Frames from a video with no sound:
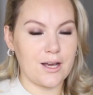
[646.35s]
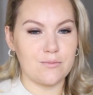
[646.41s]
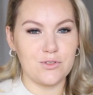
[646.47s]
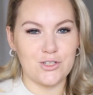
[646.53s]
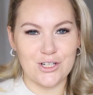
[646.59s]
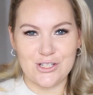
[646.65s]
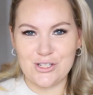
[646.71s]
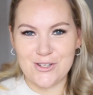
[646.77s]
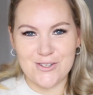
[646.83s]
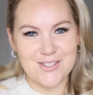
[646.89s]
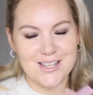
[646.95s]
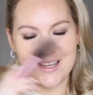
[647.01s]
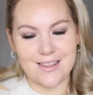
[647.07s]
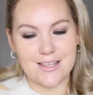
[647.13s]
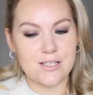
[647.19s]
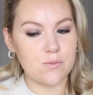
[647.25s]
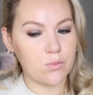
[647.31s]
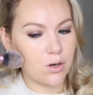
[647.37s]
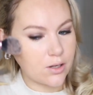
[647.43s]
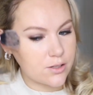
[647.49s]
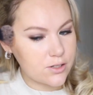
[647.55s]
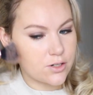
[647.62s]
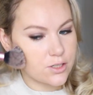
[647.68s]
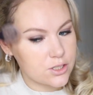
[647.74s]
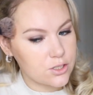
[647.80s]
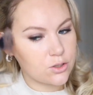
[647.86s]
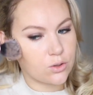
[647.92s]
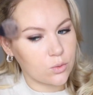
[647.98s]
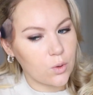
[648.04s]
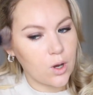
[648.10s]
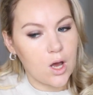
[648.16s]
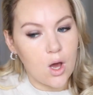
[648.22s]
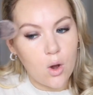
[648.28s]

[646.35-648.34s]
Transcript: I'm just using this bronzer to